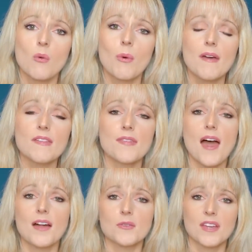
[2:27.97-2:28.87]
With
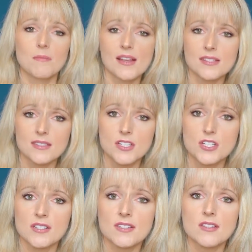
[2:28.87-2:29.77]
that, you can make
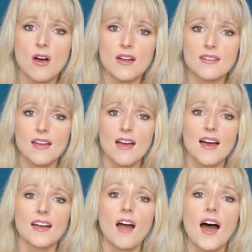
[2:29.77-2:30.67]
decisions on
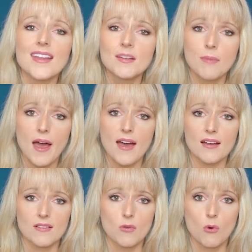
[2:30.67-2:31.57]
cutting
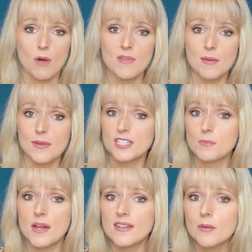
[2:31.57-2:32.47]
back or maybe
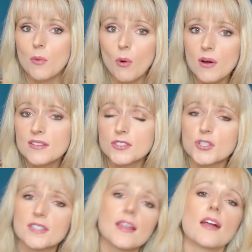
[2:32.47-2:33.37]
spending more in
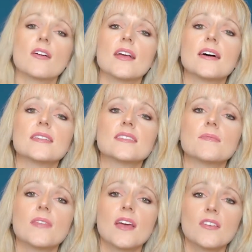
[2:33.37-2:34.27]
certain areas.
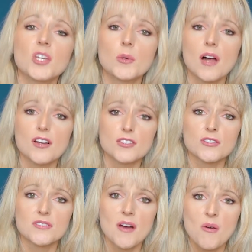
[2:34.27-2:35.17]
You will
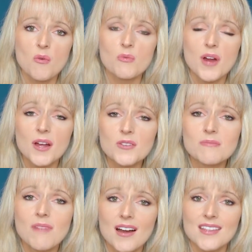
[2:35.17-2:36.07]
also know where
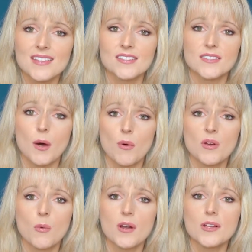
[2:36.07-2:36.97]
your money is
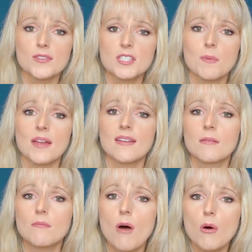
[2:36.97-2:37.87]
going. What are you
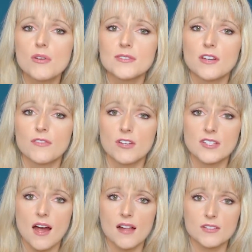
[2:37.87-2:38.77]
spending most of your
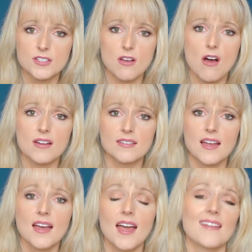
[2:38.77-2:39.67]
dollars on
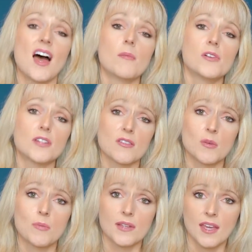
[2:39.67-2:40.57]
and how much are
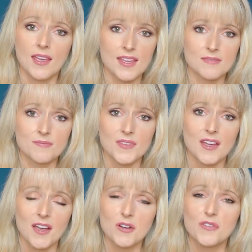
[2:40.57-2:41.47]
you bringing in?
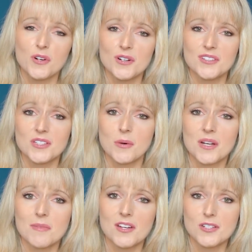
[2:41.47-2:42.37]
And of course, you
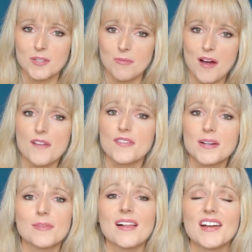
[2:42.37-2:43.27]
want to make sure you're
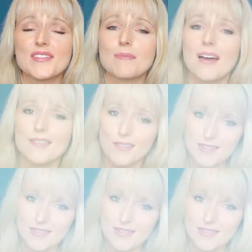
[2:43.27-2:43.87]
profitable every month.